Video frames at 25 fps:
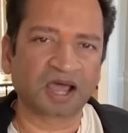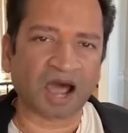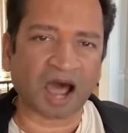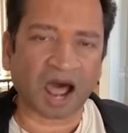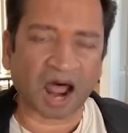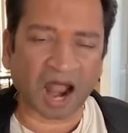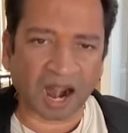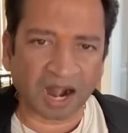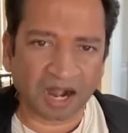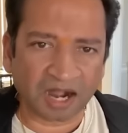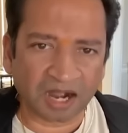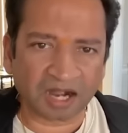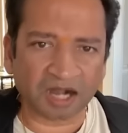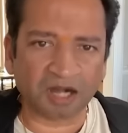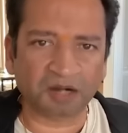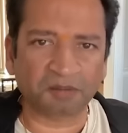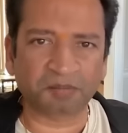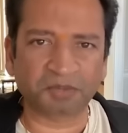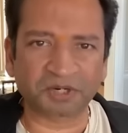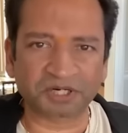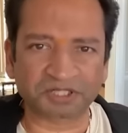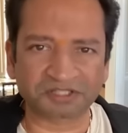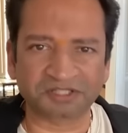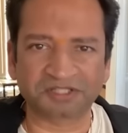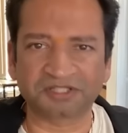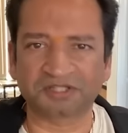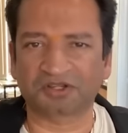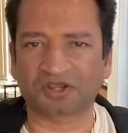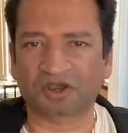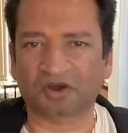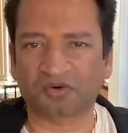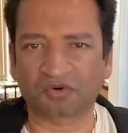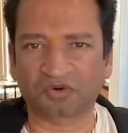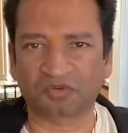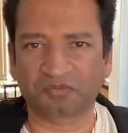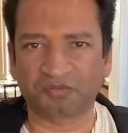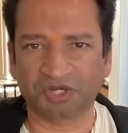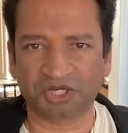100% you
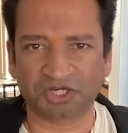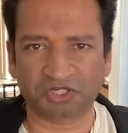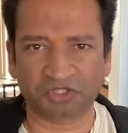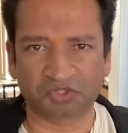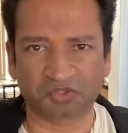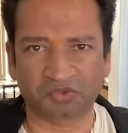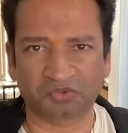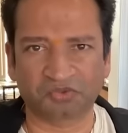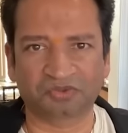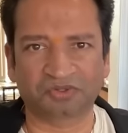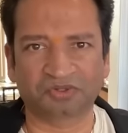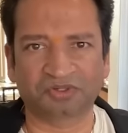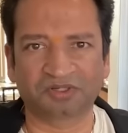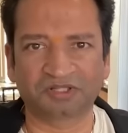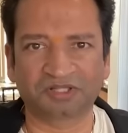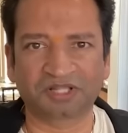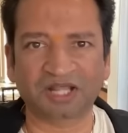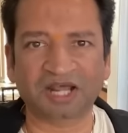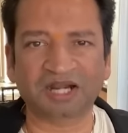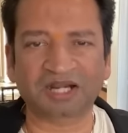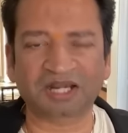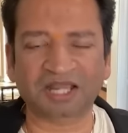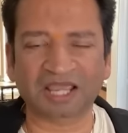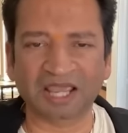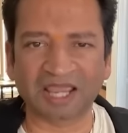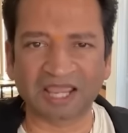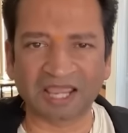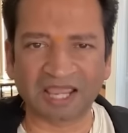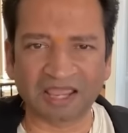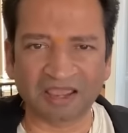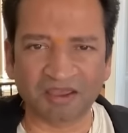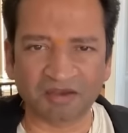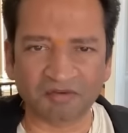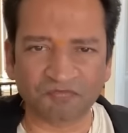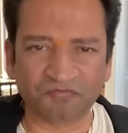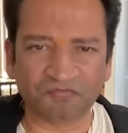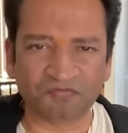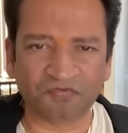have to make sure that
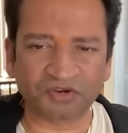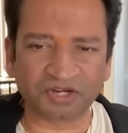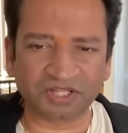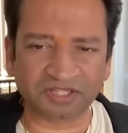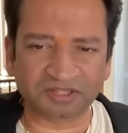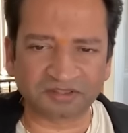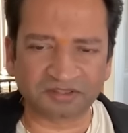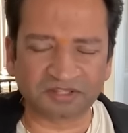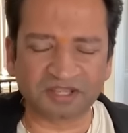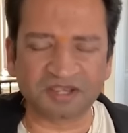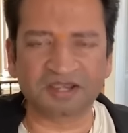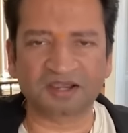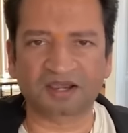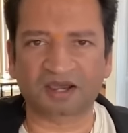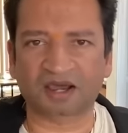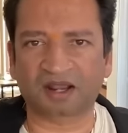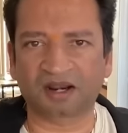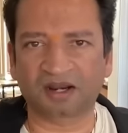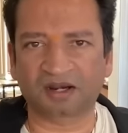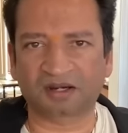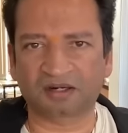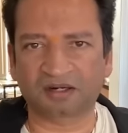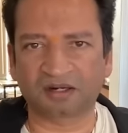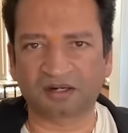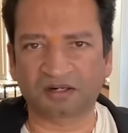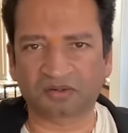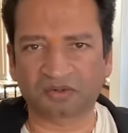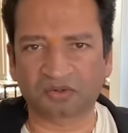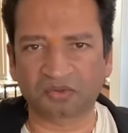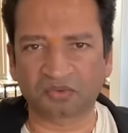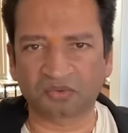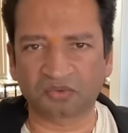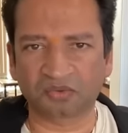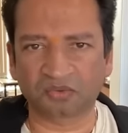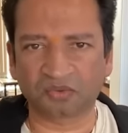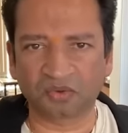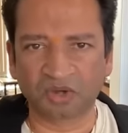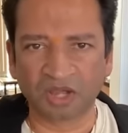everything connected
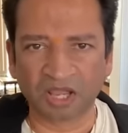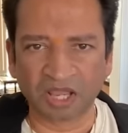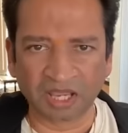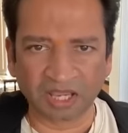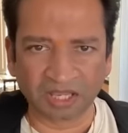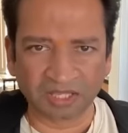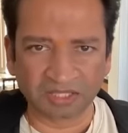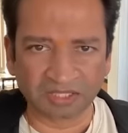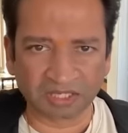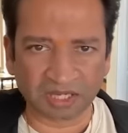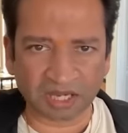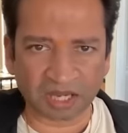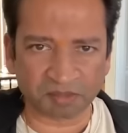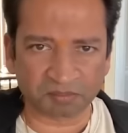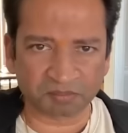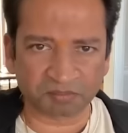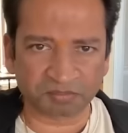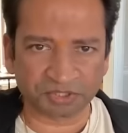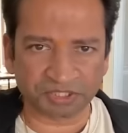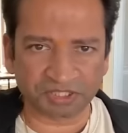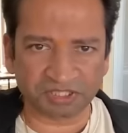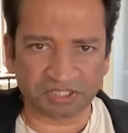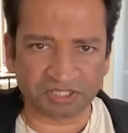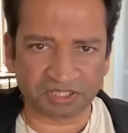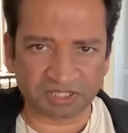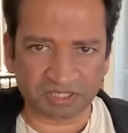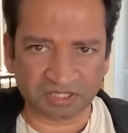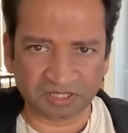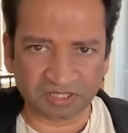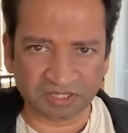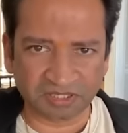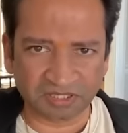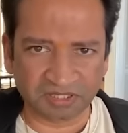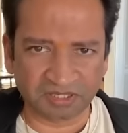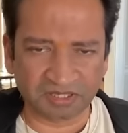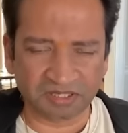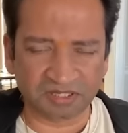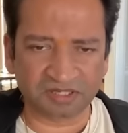to the company
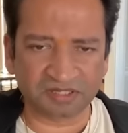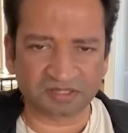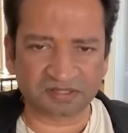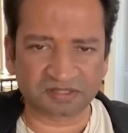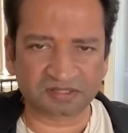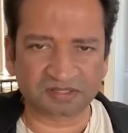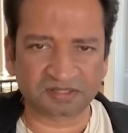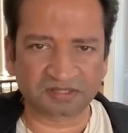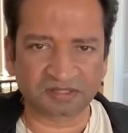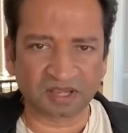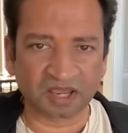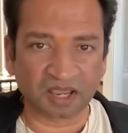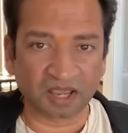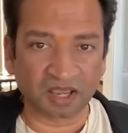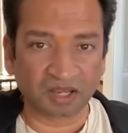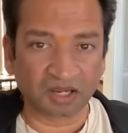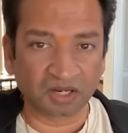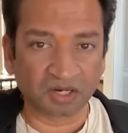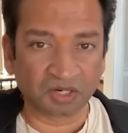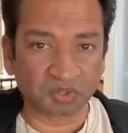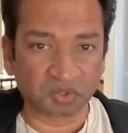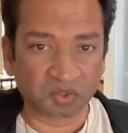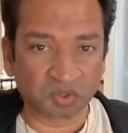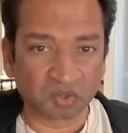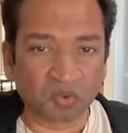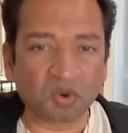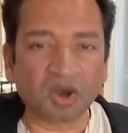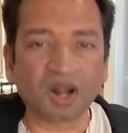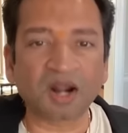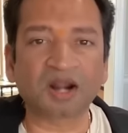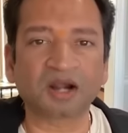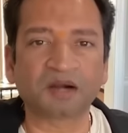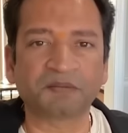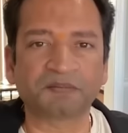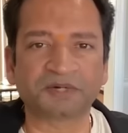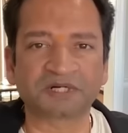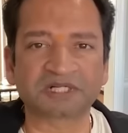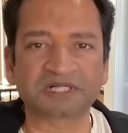is
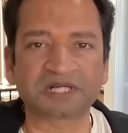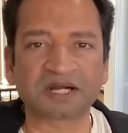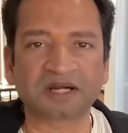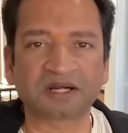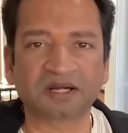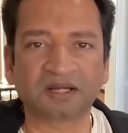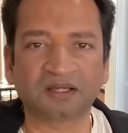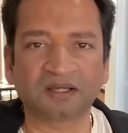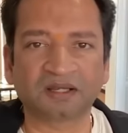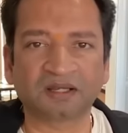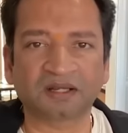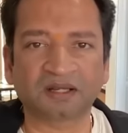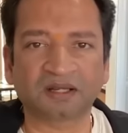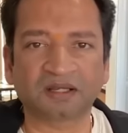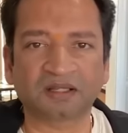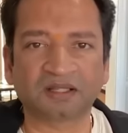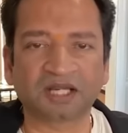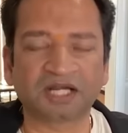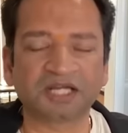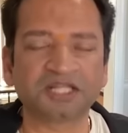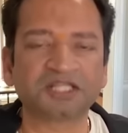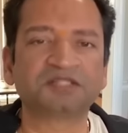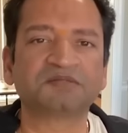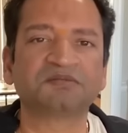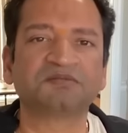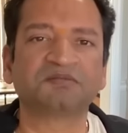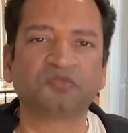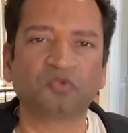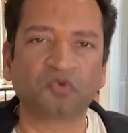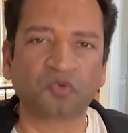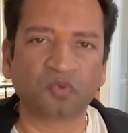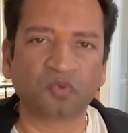200% legal. That is